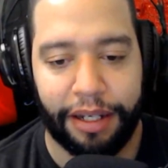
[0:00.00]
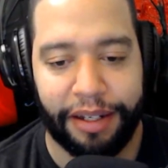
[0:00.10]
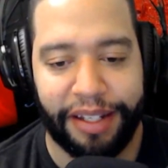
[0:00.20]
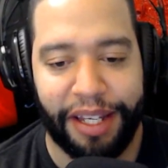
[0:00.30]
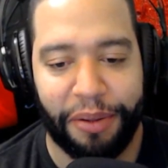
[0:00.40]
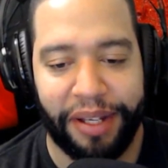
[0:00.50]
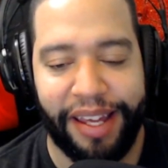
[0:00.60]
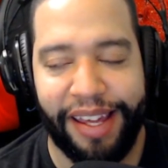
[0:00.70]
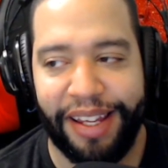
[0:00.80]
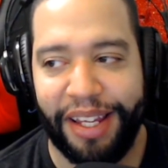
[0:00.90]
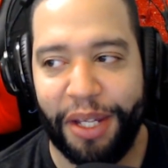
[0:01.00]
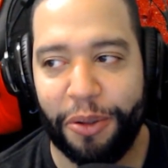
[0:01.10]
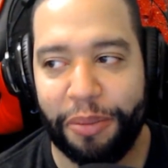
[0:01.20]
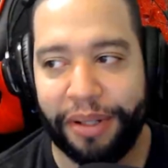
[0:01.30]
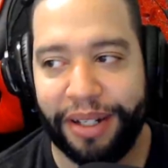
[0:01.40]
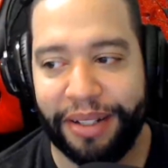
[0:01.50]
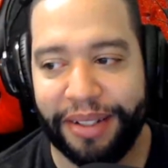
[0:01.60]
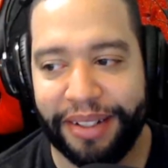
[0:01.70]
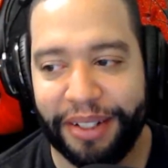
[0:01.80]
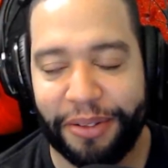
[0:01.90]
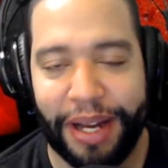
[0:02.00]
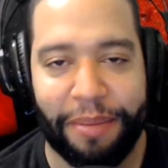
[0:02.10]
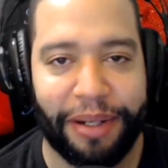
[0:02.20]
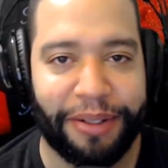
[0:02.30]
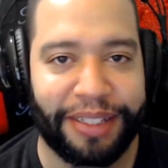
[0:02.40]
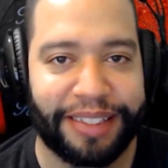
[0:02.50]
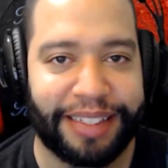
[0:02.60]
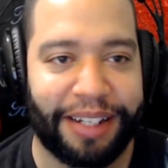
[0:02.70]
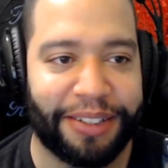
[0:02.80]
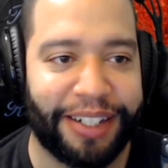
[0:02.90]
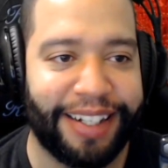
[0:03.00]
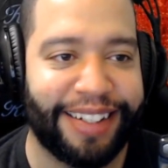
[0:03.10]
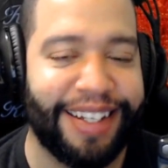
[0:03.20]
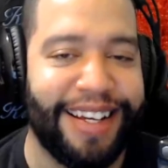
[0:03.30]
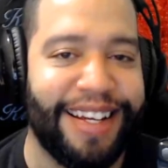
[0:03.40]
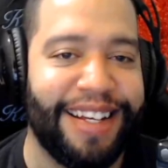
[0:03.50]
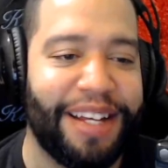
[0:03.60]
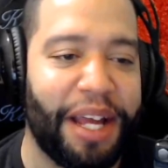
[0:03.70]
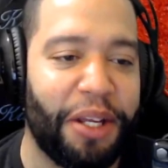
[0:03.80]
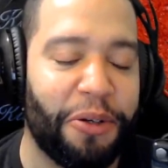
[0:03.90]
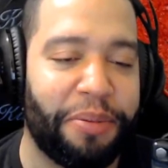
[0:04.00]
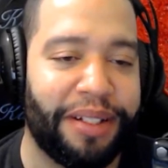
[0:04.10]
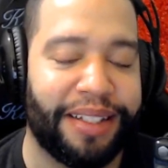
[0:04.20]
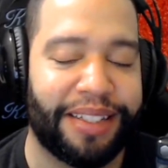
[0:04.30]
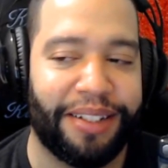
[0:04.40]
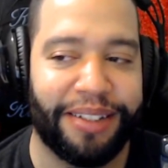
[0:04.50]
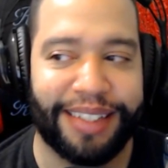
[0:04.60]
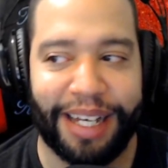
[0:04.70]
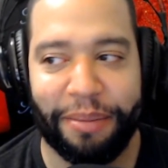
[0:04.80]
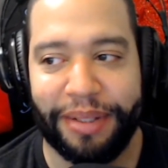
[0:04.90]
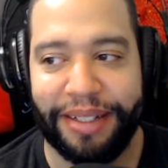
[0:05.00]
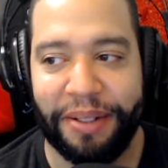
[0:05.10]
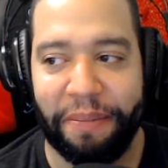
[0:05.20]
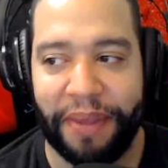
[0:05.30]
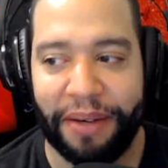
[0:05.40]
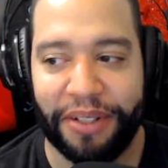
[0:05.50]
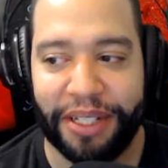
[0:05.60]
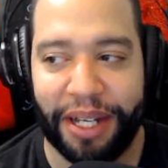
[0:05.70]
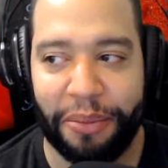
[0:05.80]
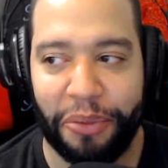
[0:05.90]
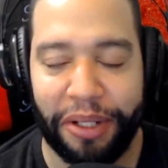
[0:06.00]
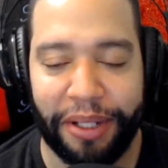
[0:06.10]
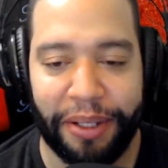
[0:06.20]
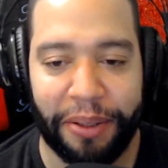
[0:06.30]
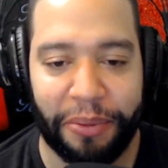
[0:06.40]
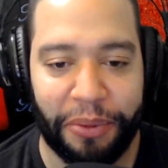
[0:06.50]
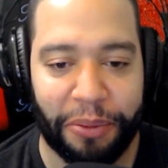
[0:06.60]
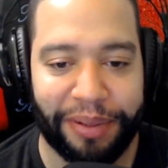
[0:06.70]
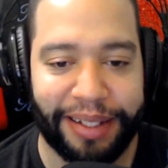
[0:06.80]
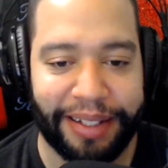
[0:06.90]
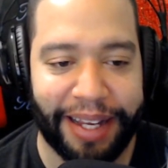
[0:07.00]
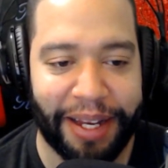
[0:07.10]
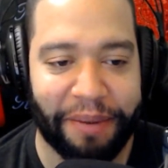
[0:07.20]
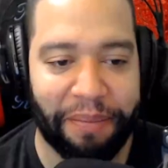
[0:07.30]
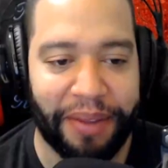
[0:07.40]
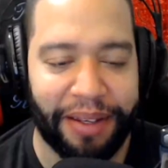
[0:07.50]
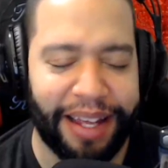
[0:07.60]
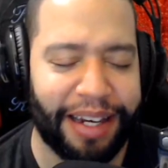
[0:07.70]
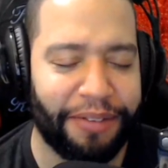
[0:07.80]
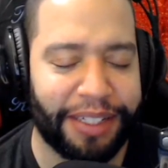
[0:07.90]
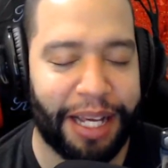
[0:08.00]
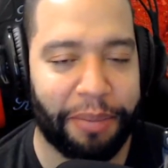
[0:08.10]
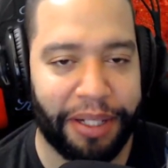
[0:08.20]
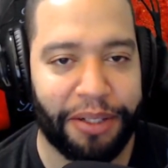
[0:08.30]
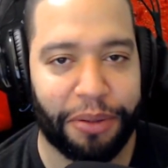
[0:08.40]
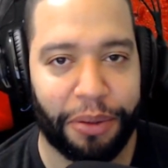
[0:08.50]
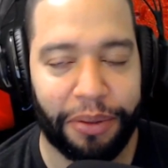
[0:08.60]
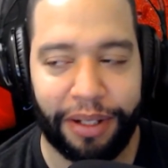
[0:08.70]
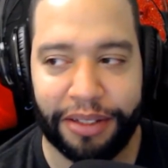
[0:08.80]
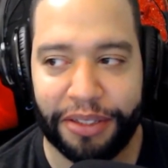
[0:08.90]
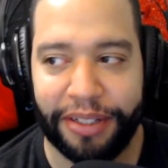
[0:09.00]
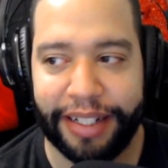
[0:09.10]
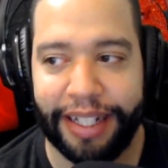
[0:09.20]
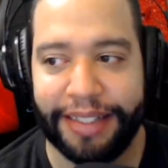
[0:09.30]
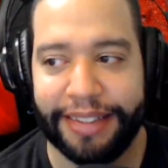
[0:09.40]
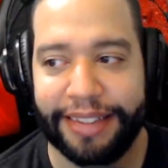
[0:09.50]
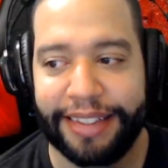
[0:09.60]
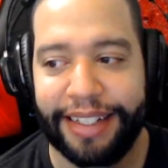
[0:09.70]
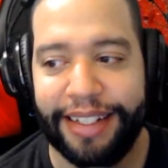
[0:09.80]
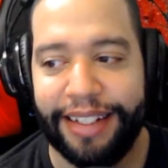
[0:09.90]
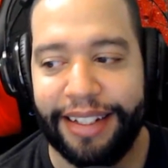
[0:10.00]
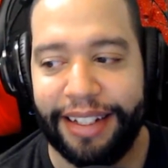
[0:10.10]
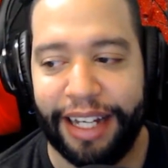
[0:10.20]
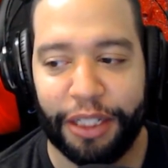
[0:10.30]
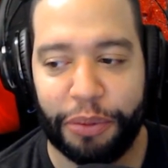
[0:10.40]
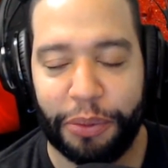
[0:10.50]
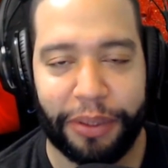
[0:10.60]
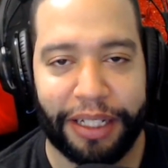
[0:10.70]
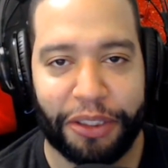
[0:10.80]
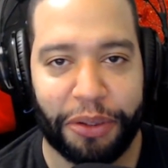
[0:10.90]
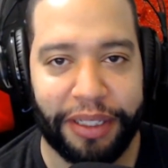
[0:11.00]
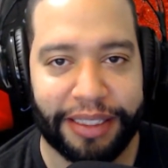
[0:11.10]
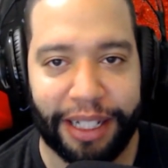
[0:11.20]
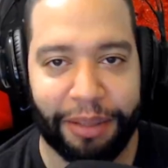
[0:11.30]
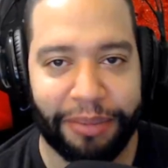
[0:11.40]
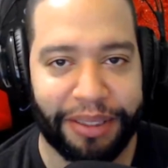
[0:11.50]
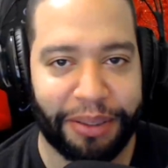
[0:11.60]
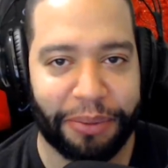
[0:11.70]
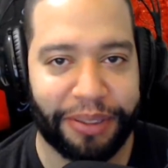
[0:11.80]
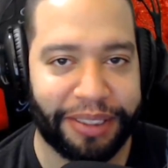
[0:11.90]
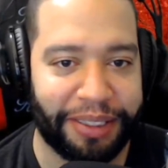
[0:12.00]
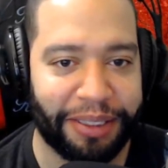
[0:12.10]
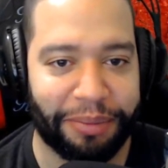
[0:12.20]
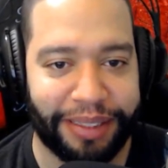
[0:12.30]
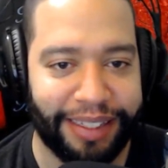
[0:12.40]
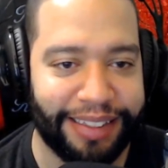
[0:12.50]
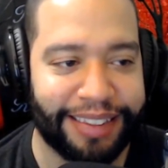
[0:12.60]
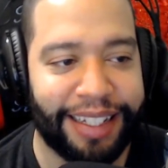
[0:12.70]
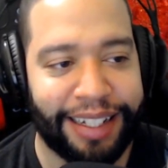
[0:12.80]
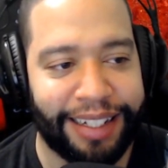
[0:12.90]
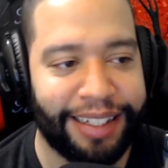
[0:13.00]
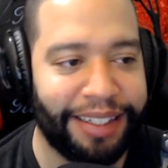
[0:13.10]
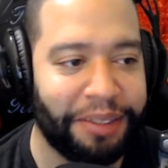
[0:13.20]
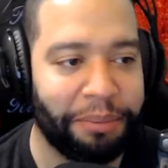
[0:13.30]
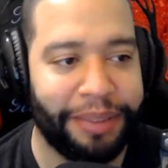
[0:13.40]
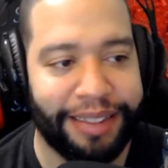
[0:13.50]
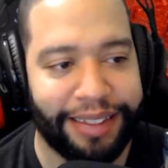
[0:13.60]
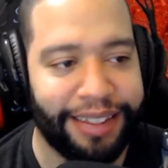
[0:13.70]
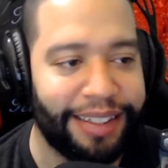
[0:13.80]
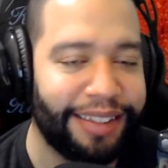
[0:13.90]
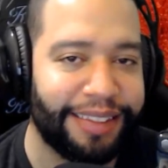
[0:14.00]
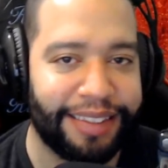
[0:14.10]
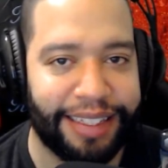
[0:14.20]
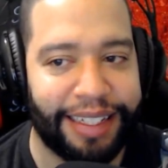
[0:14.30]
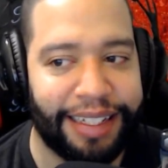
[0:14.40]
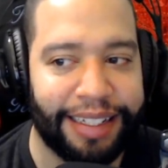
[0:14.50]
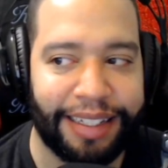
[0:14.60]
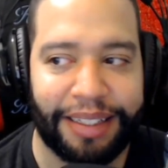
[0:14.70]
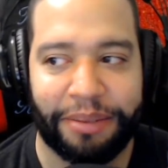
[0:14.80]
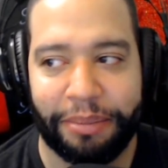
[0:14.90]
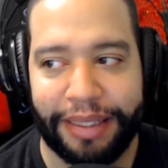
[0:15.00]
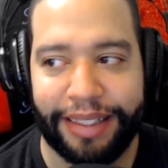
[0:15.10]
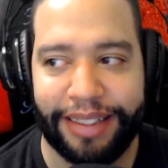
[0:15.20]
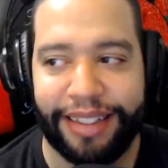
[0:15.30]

he would put on the Cranberries soundtrack, and he would put the song Zombie every time we would play the game. Not every time, but he'd do it on certain occasions. As we were like shooting zombies, you would just hear them saying zombie, zombie.